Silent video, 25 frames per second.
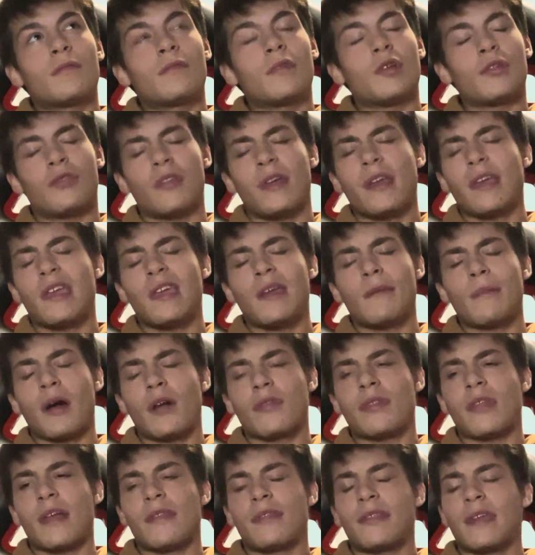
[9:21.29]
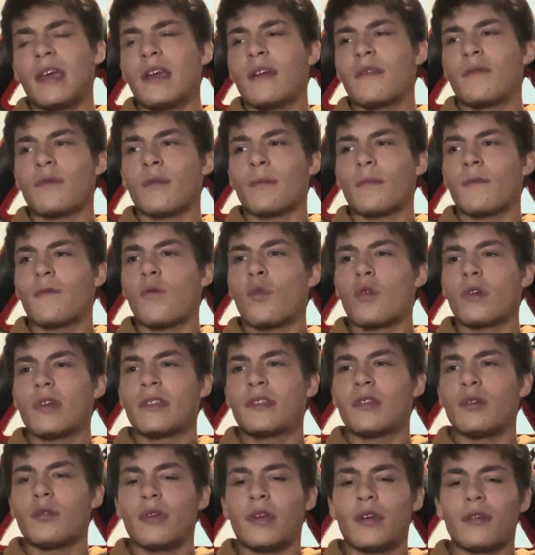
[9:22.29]
thinking about that thing from
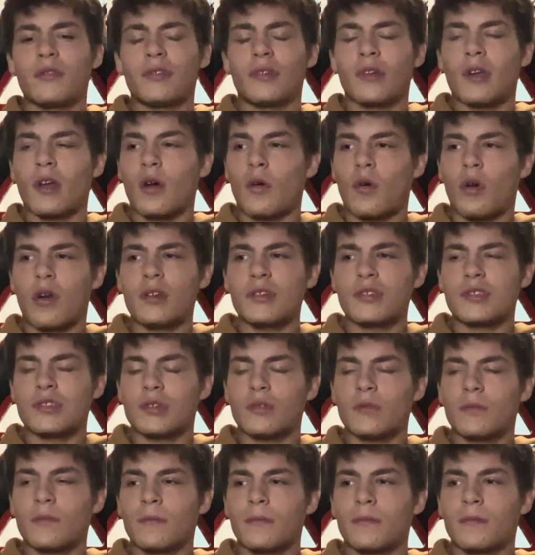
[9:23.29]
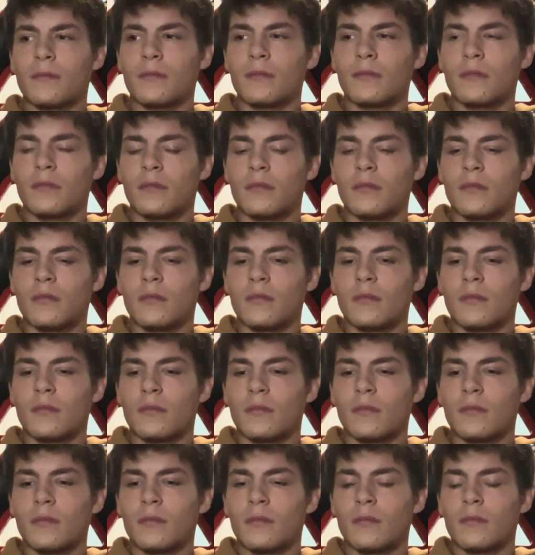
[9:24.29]
42 years ago, aren't you?
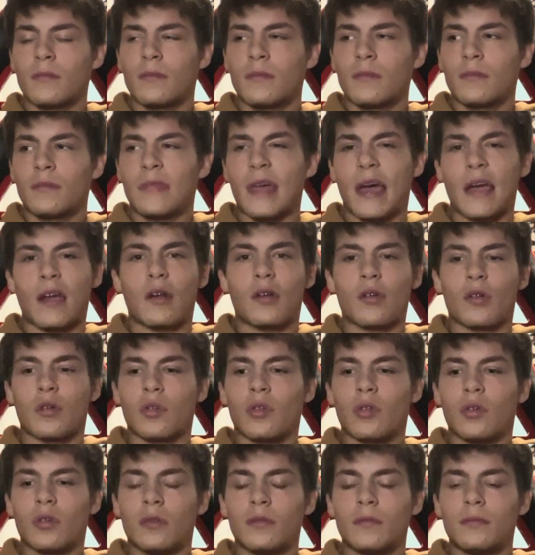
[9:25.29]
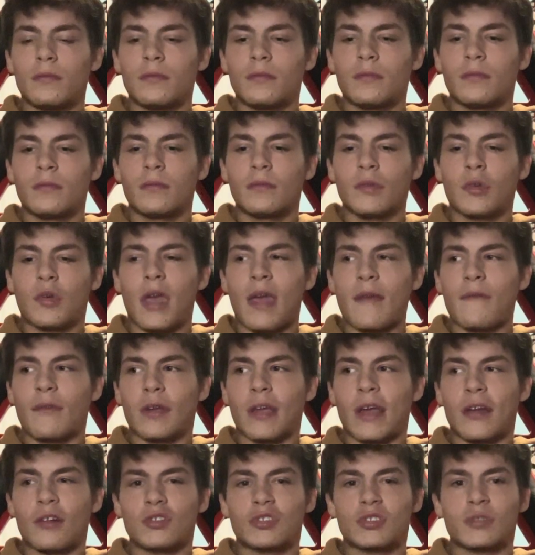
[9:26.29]
That girl. You can't
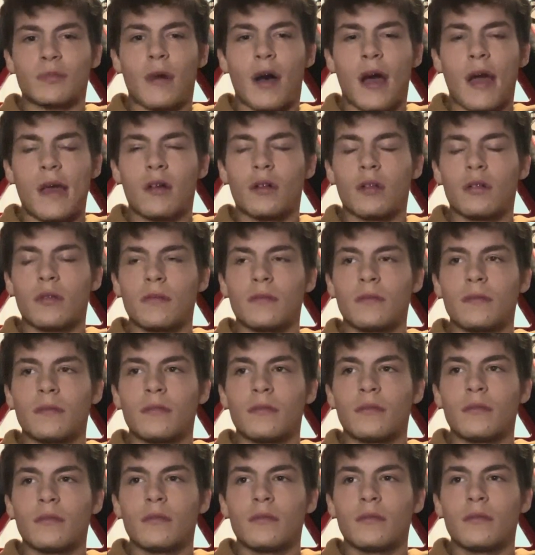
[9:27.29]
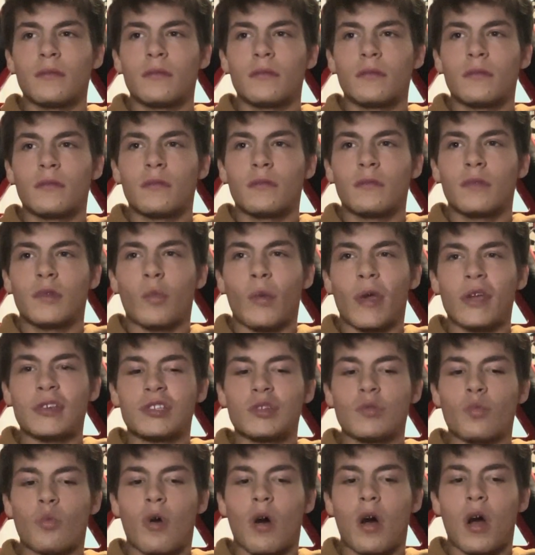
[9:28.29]
forget her smile. The way
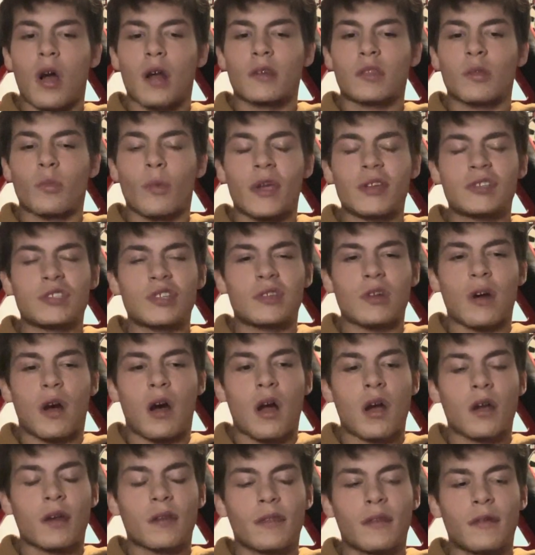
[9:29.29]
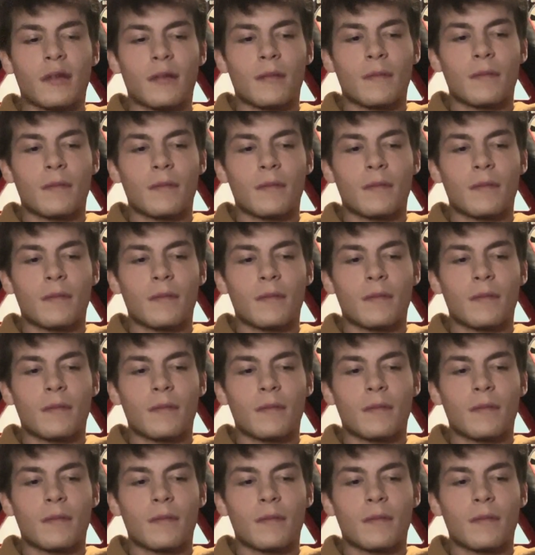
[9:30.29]
she walked, the way she talked.